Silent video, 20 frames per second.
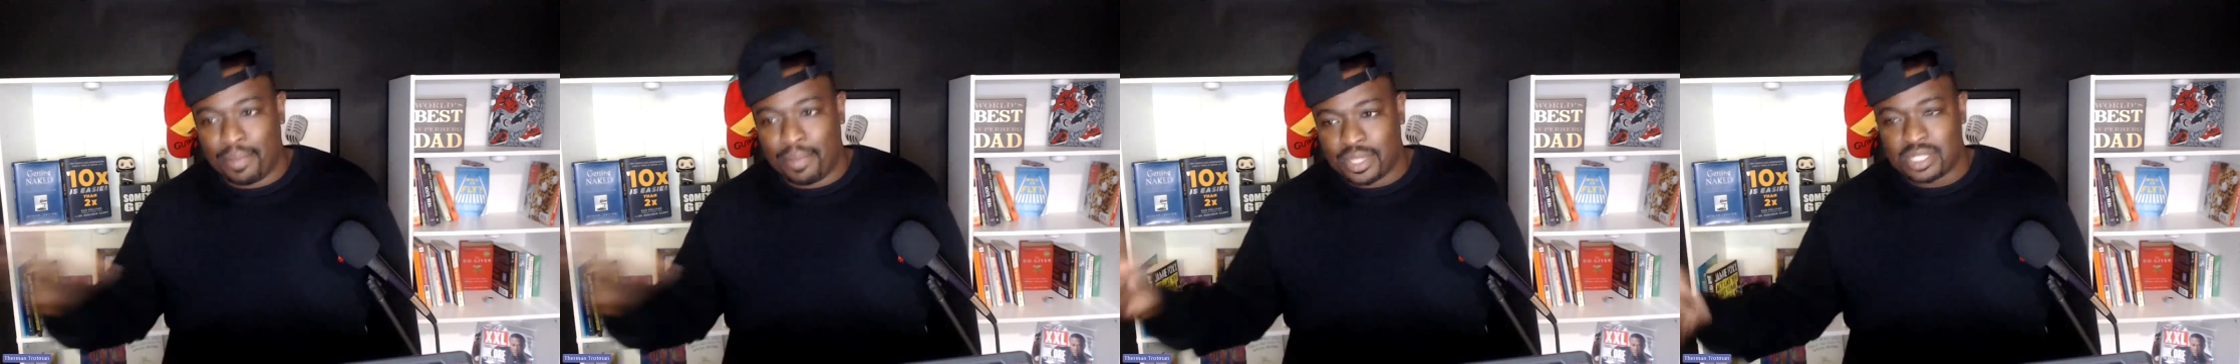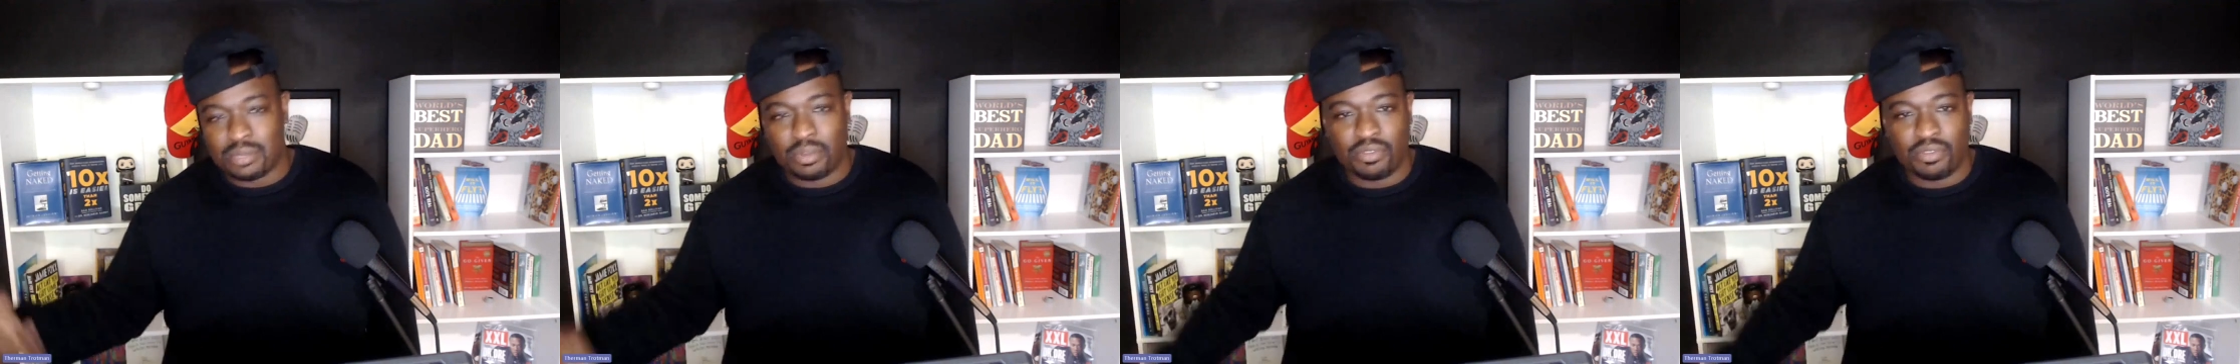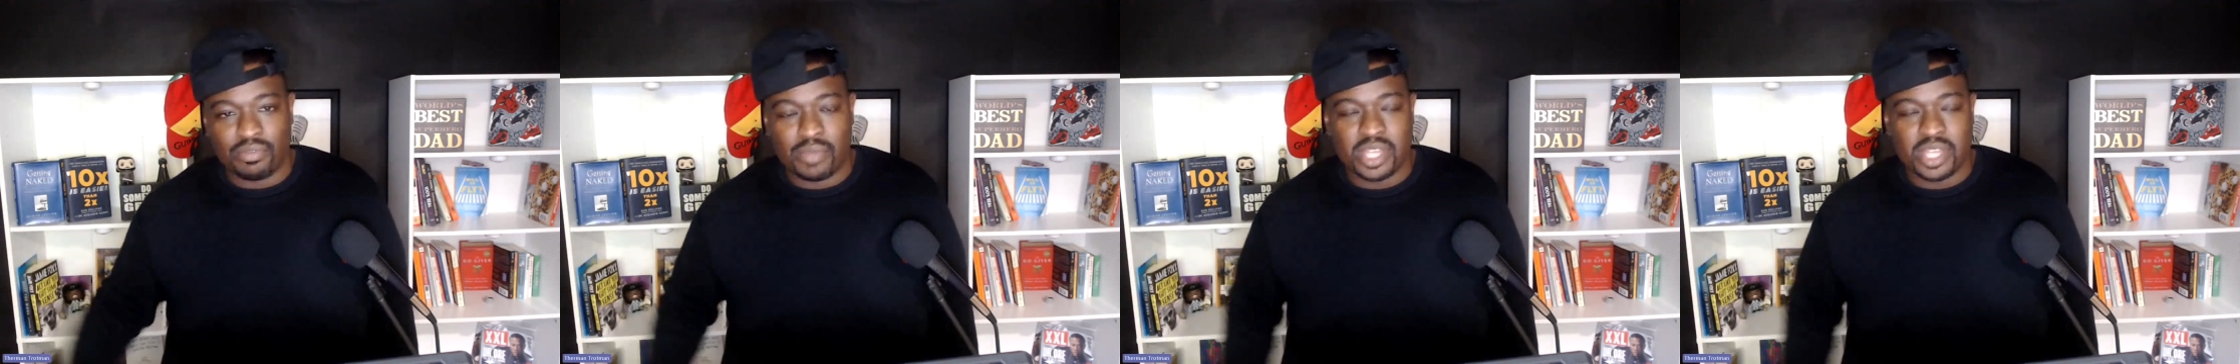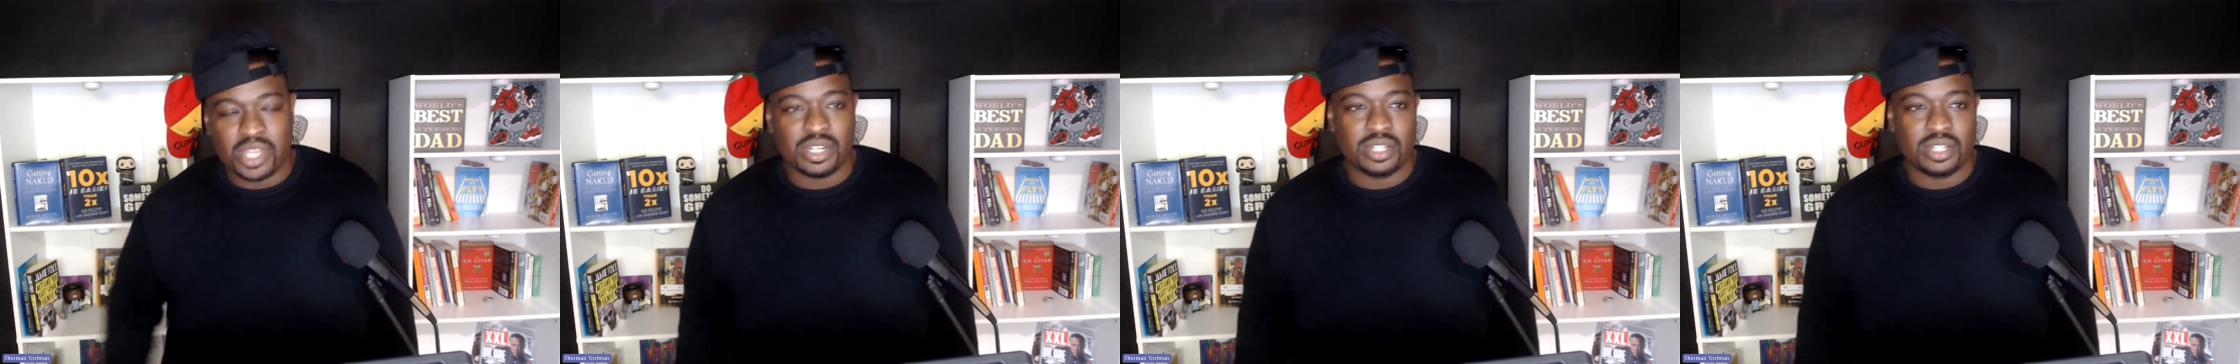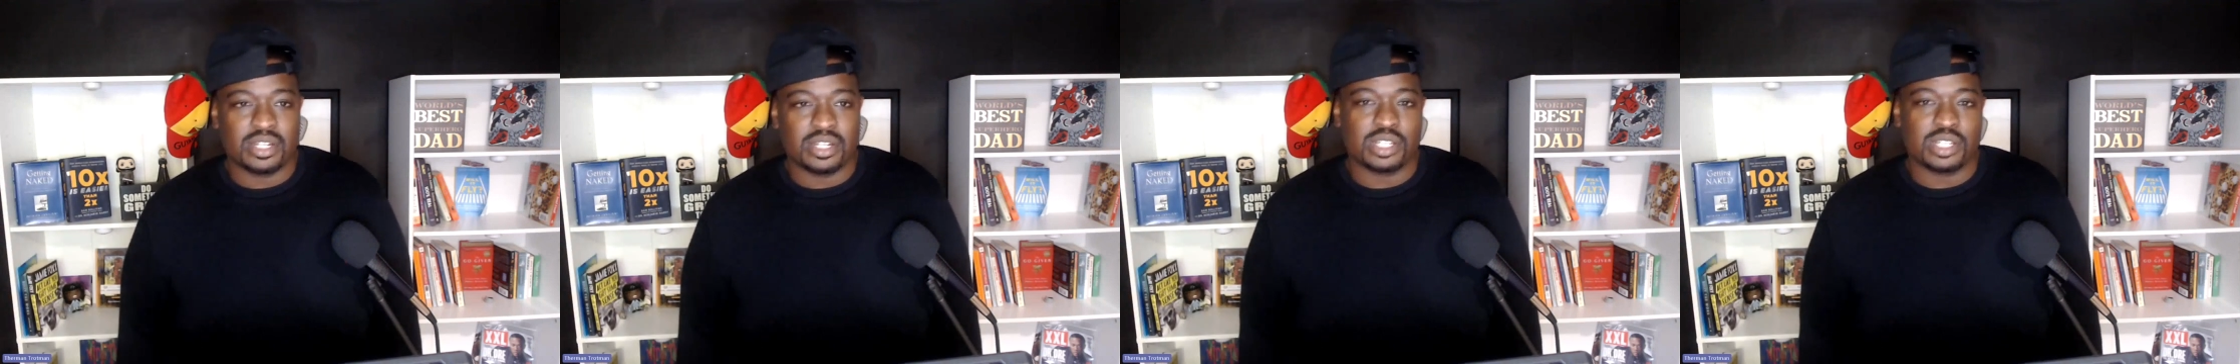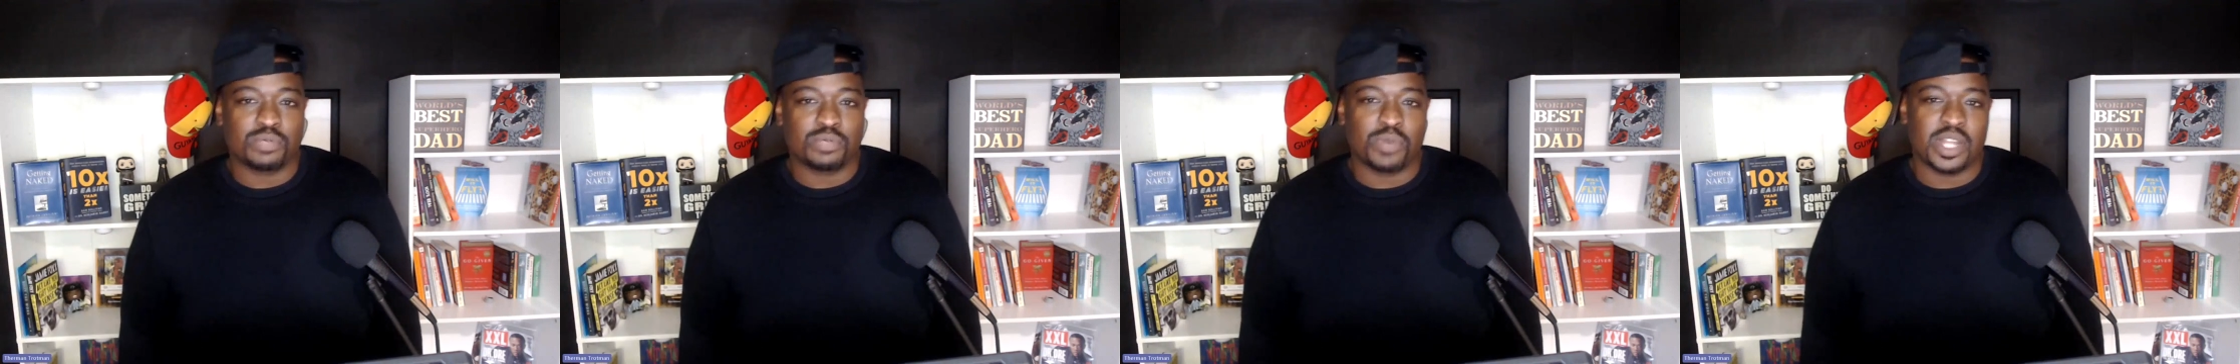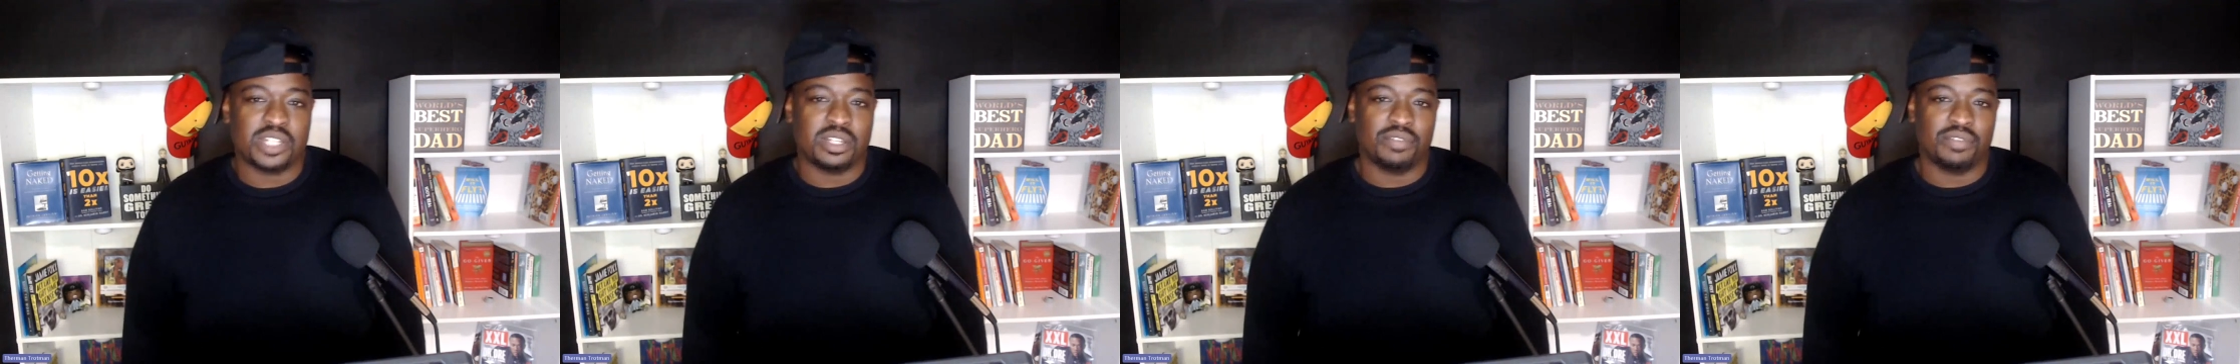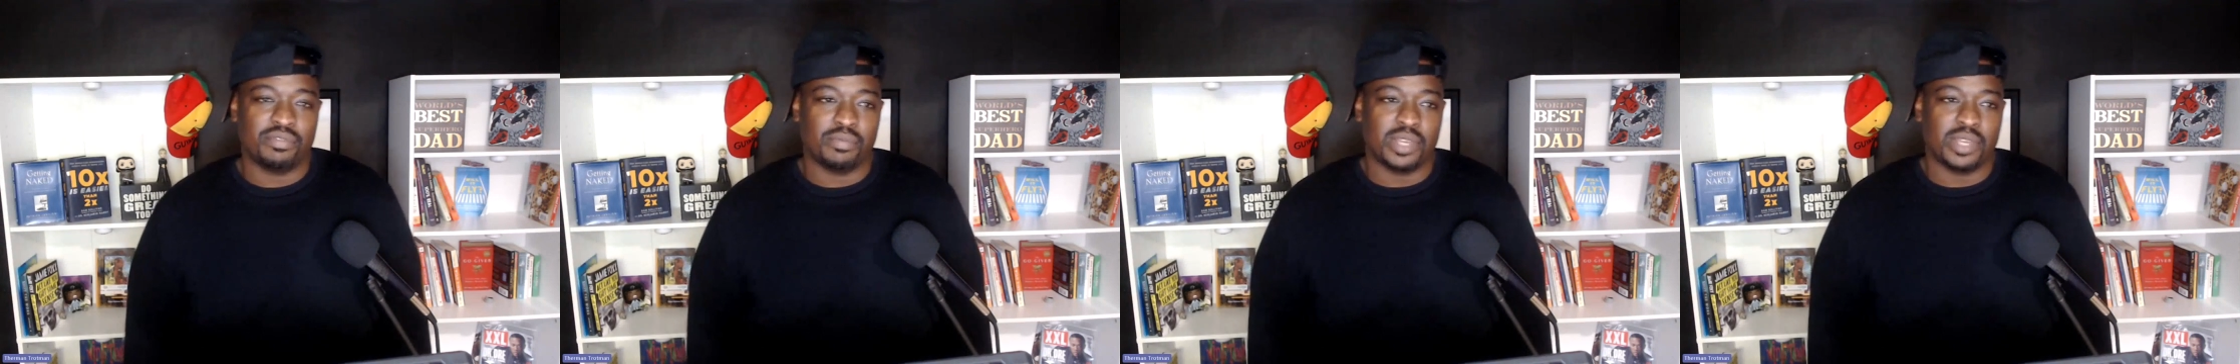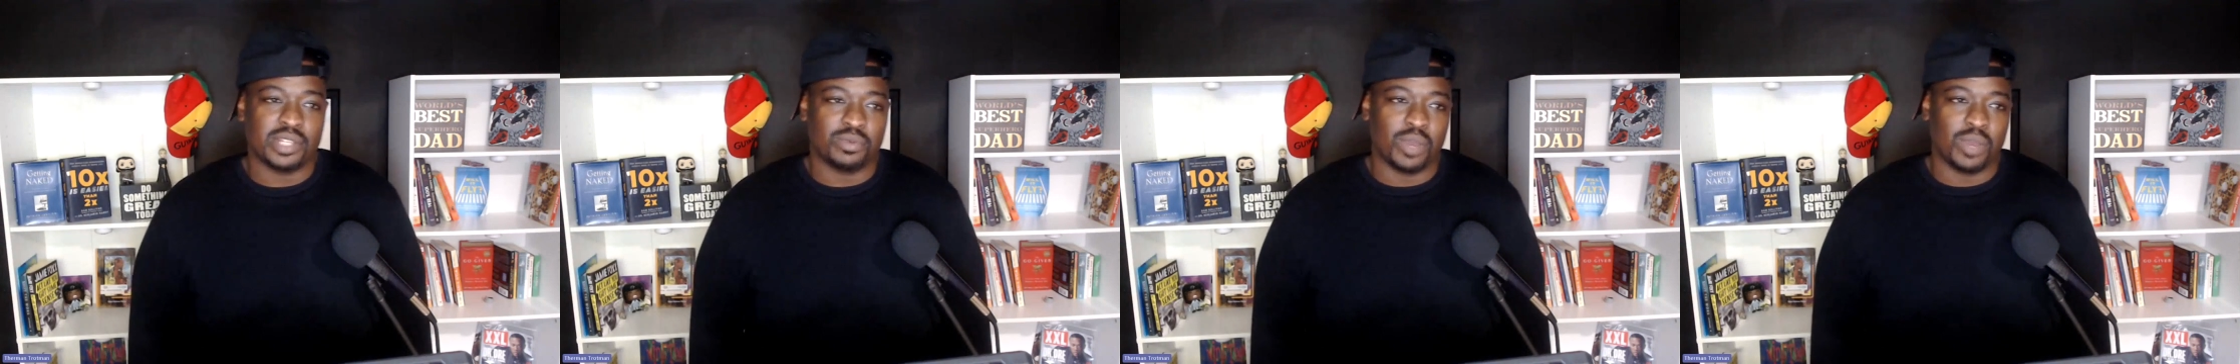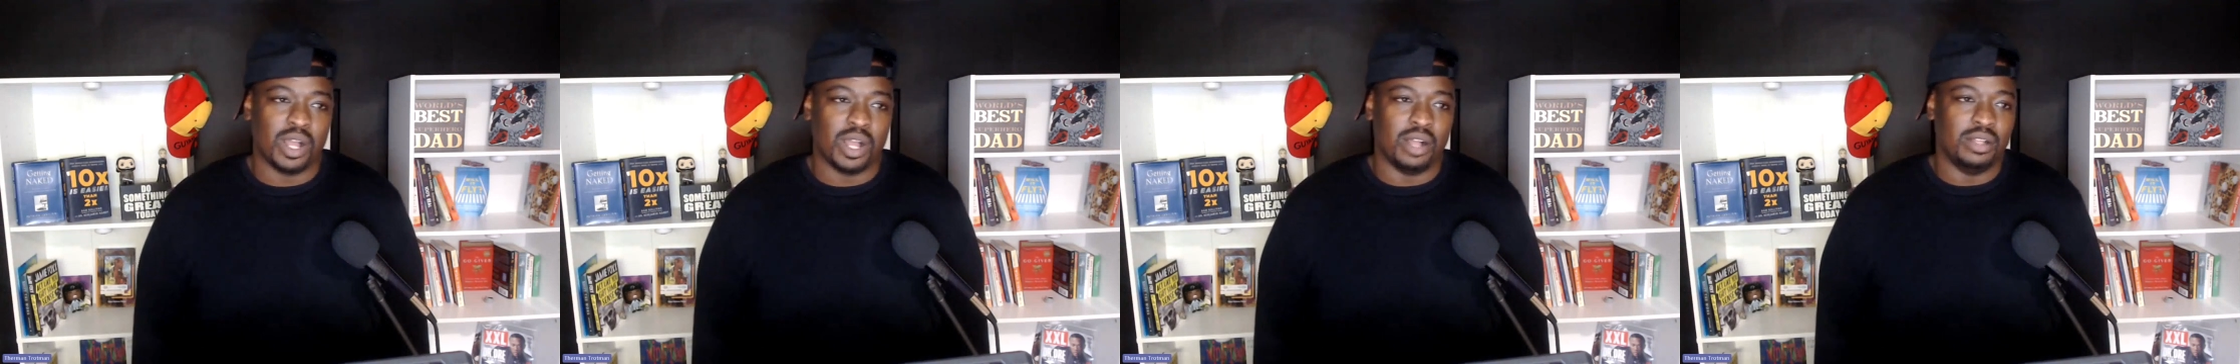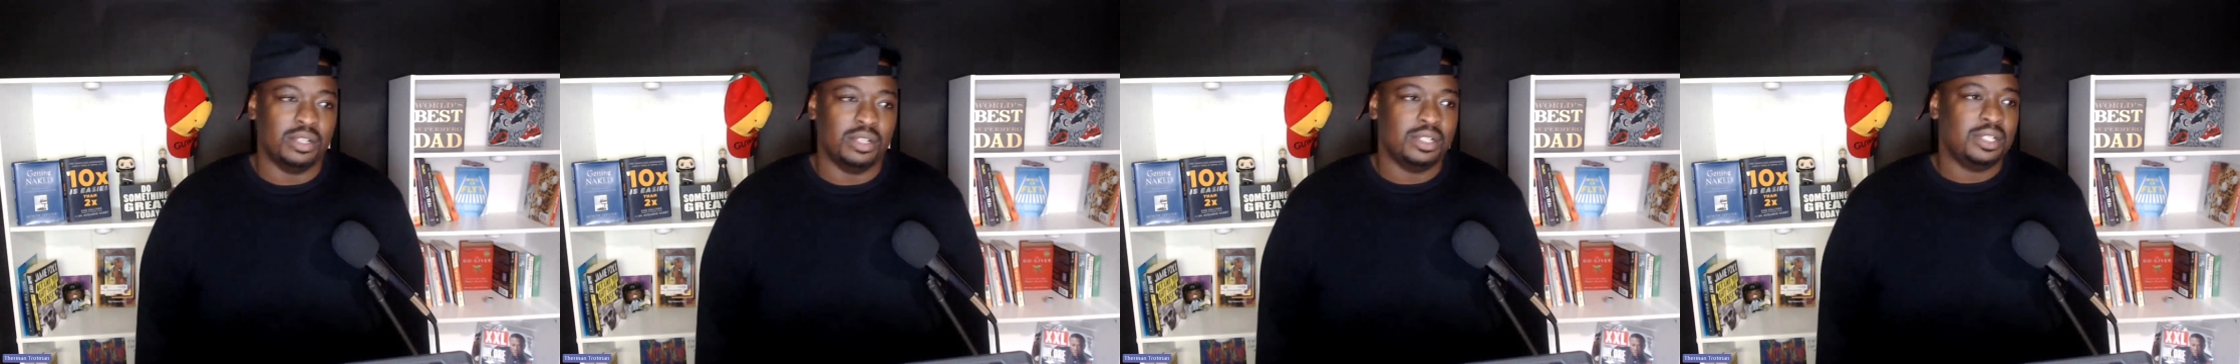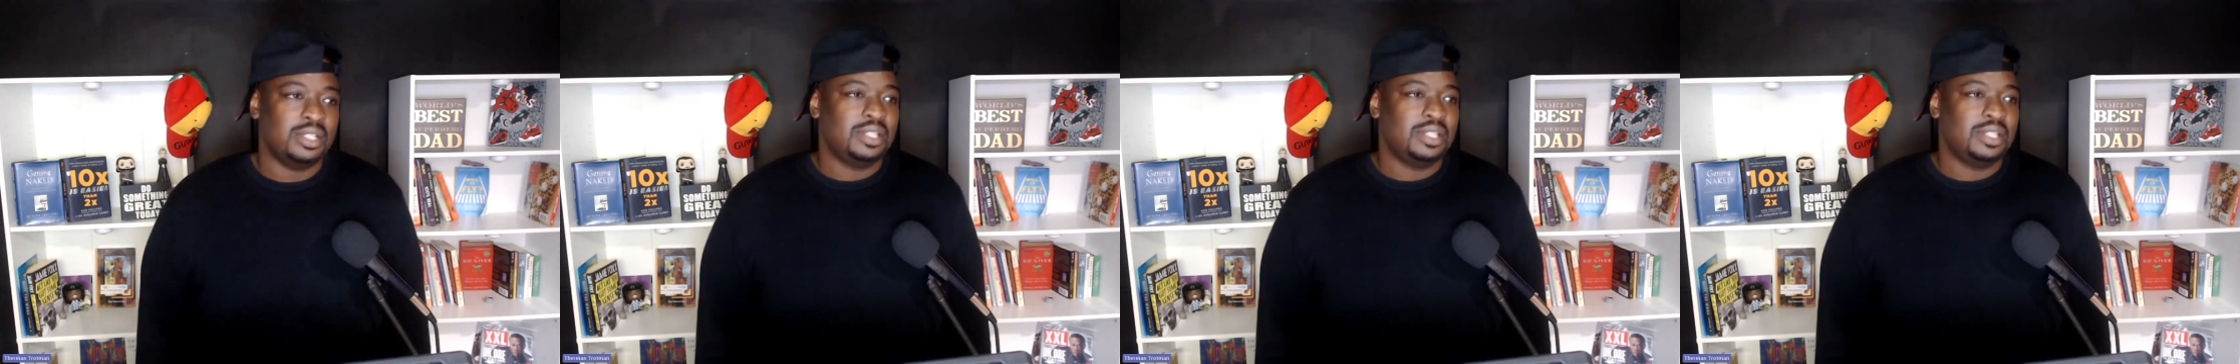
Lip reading: put some information into the spreadsheet for me as well.